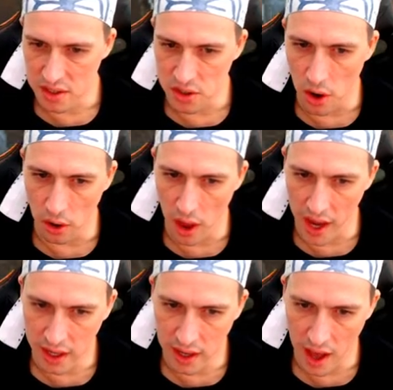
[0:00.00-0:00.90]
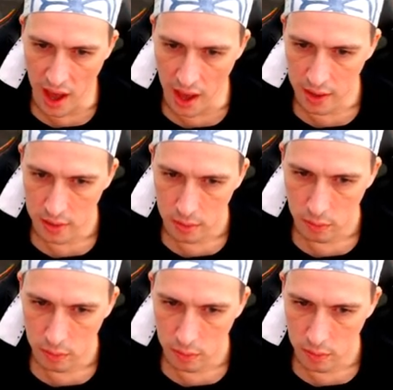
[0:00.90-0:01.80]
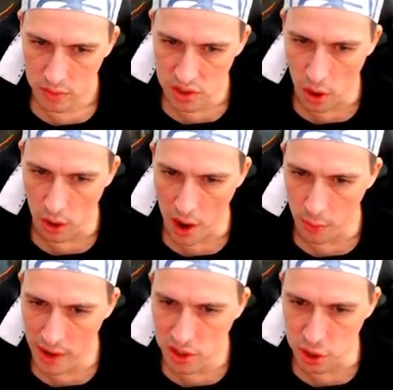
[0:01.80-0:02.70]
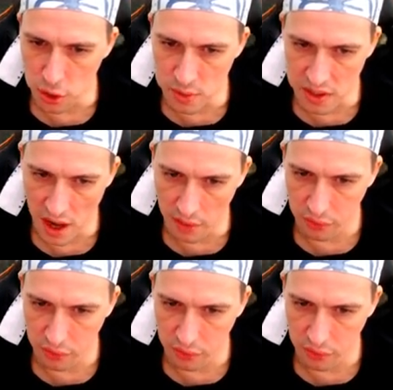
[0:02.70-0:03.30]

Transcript: It's not like RedTube stuff.